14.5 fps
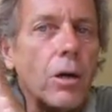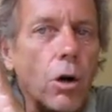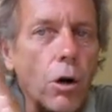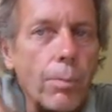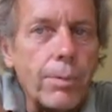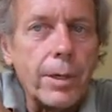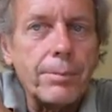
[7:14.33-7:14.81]

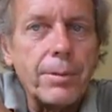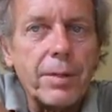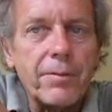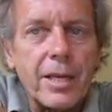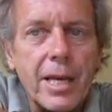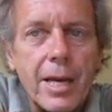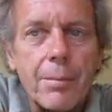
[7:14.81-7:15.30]
Open up your
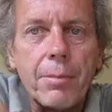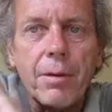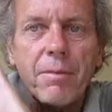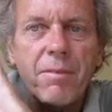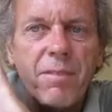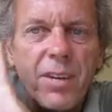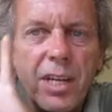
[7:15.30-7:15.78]
camera,
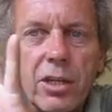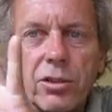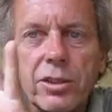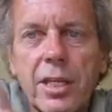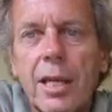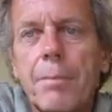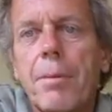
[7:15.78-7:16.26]

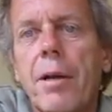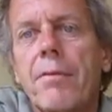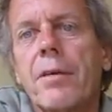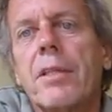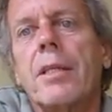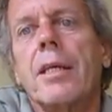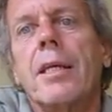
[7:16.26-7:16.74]
videotape
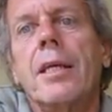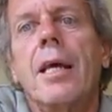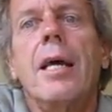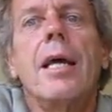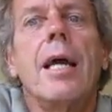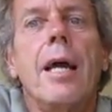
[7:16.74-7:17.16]
everything,